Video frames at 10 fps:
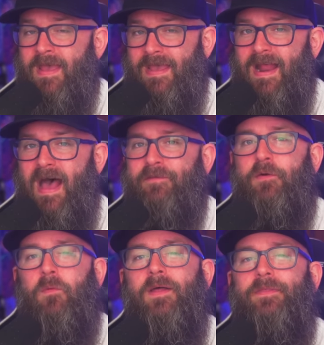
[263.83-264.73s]
And I,
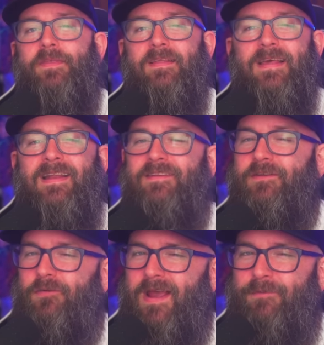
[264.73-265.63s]
for one, think that it's
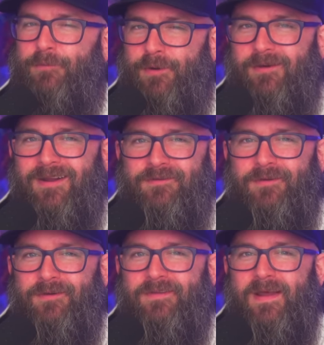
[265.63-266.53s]
great Ruger
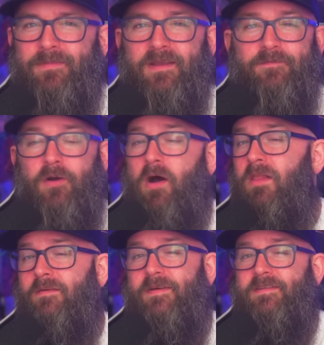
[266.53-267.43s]
introduced something for
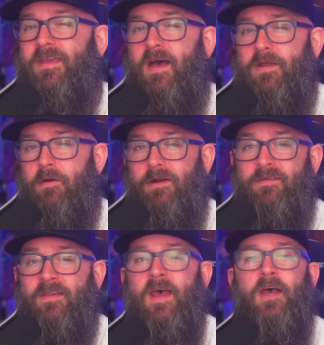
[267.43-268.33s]
all of us gun
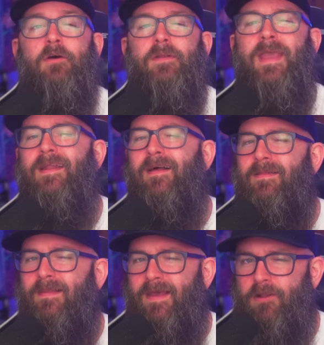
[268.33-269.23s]
owners who need a
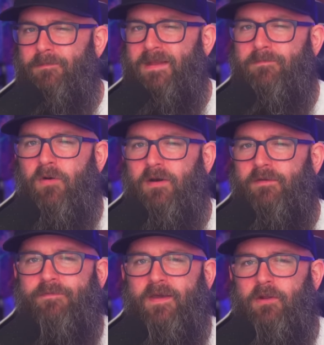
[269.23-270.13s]
little bit more to
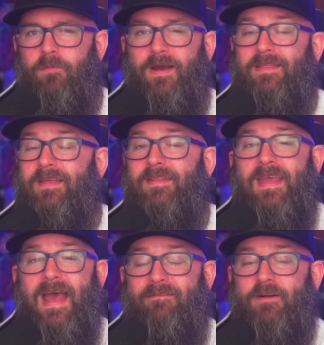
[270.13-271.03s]
fiddle with than
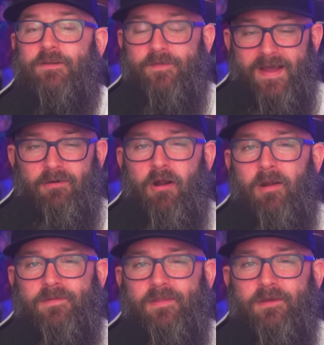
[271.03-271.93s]
the average
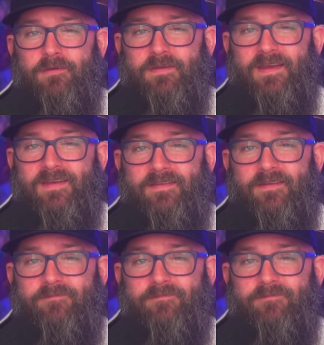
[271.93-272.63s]
firearms enthusiast.